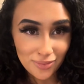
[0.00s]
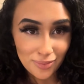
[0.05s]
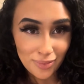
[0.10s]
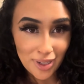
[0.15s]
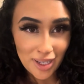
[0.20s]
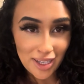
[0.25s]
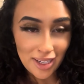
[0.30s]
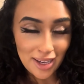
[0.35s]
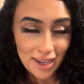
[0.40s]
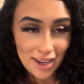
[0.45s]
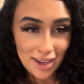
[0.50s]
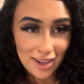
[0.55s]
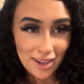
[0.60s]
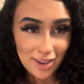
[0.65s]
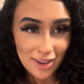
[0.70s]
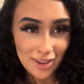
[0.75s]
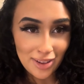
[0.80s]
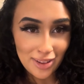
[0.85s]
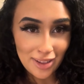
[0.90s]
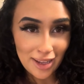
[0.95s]
but yeah
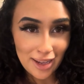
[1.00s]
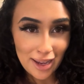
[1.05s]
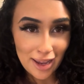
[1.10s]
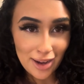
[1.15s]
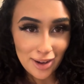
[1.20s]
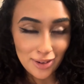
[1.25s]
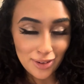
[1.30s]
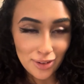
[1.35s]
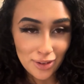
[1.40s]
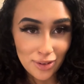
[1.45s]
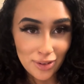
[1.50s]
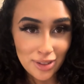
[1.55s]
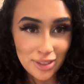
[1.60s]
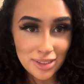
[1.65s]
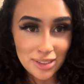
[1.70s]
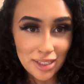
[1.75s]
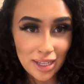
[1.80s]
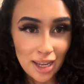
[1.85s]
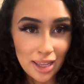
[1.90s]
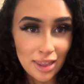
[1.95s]
y'all like i don't know it's
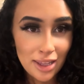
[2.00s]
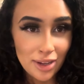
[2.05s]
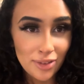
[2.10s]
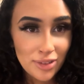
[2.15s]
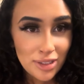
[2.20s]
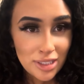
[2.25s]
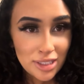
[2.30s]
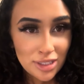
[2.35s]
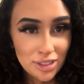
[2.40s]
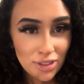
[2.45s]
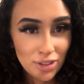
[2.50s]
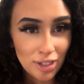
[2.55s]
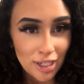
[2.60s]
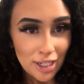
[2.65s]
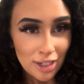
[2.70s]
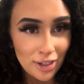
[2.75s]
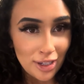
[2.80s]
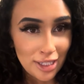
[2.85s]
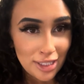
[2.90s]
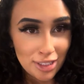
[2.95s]
just like i think we just
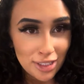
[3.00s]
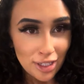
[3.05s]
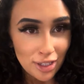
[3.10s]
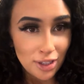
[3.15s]
trigger each